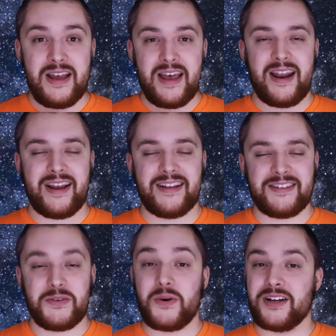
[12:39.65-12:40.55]
and I get
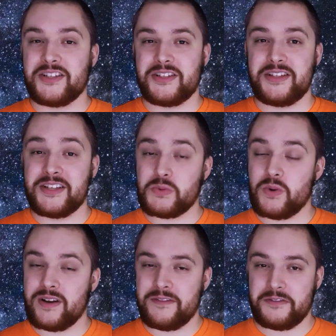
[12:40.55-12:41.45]
to watch this
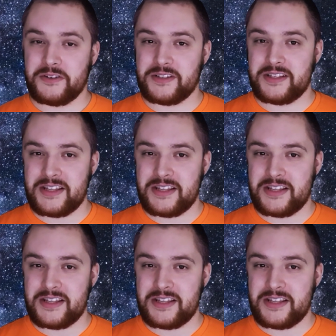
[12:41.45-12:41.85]
one first,